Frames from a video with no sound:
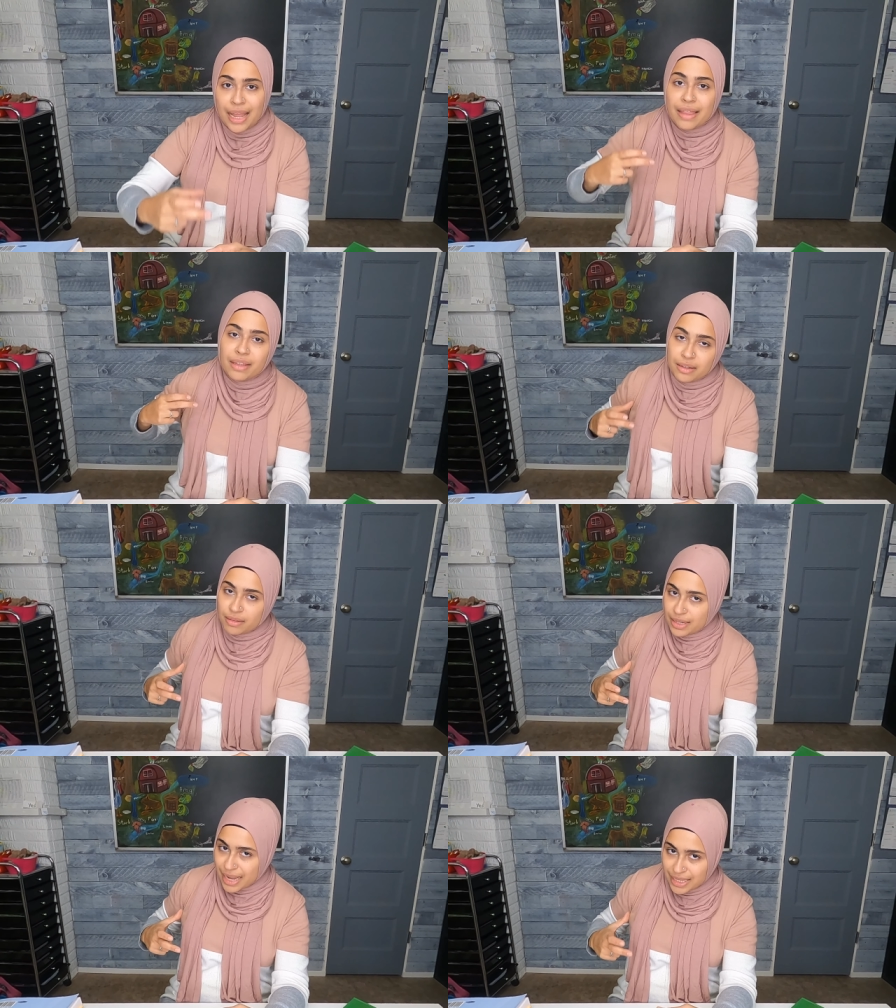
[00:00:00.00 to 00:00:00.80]
And then in
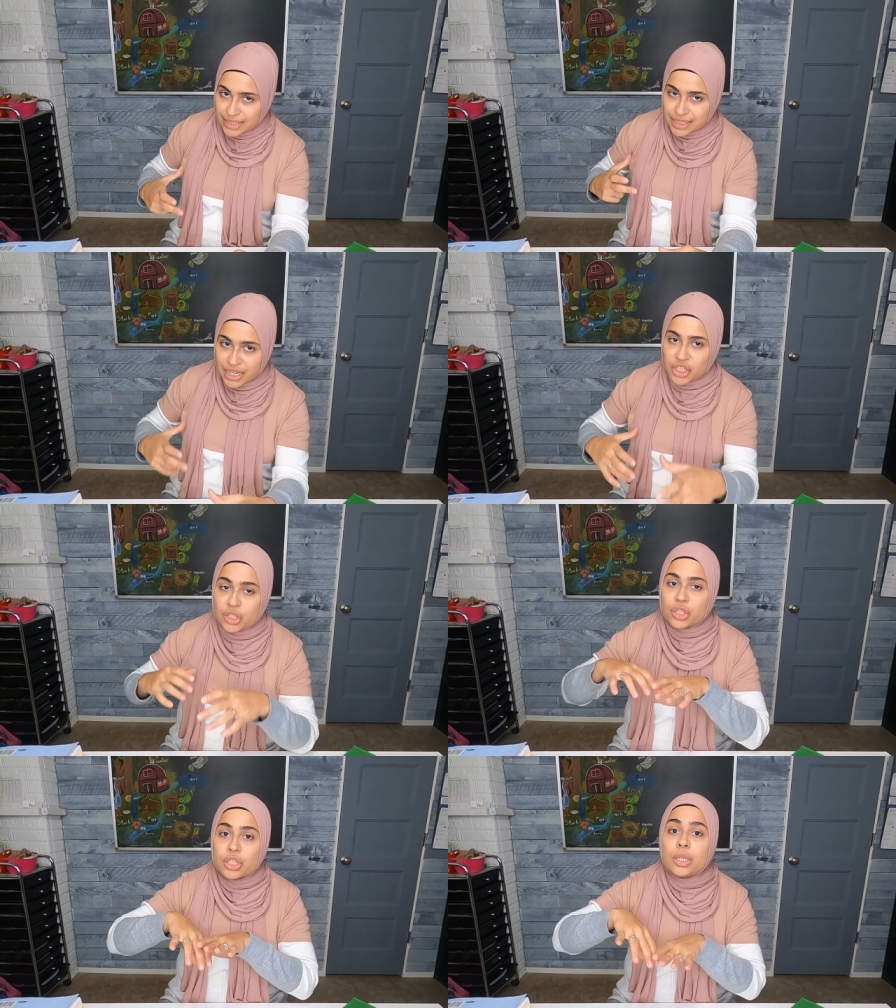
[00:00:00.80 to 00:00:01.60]
the next
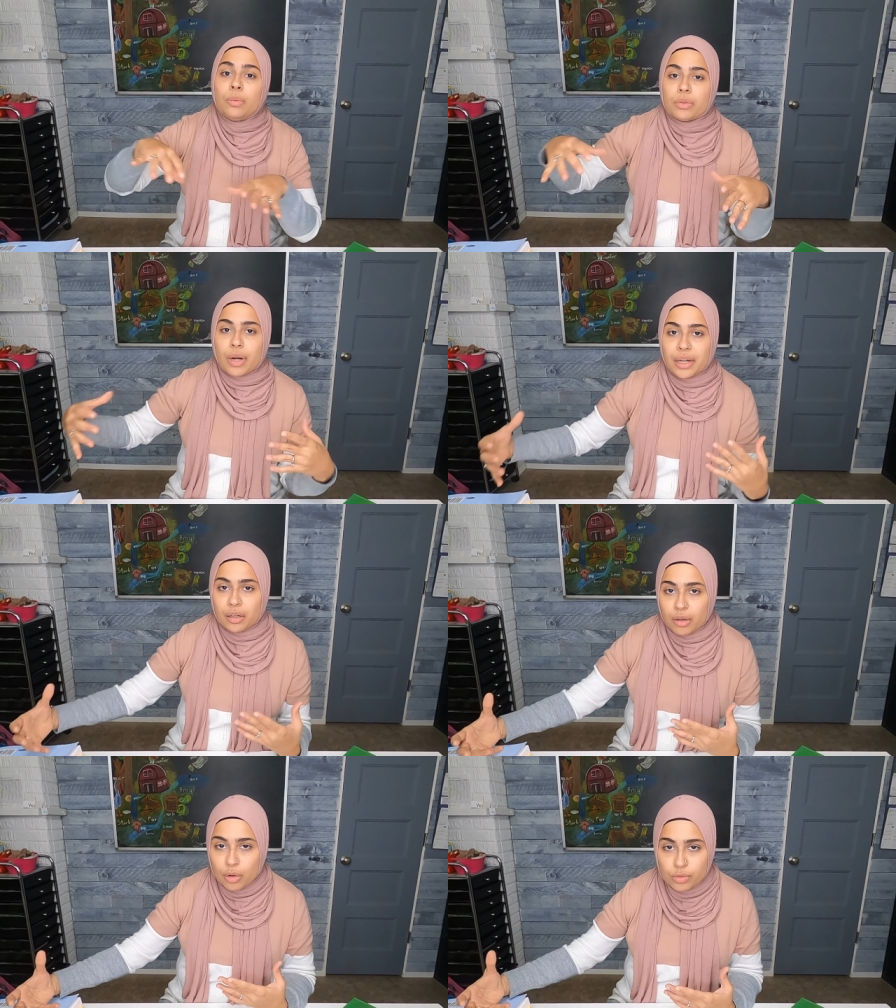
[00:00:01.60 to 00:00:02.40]
section, she would write her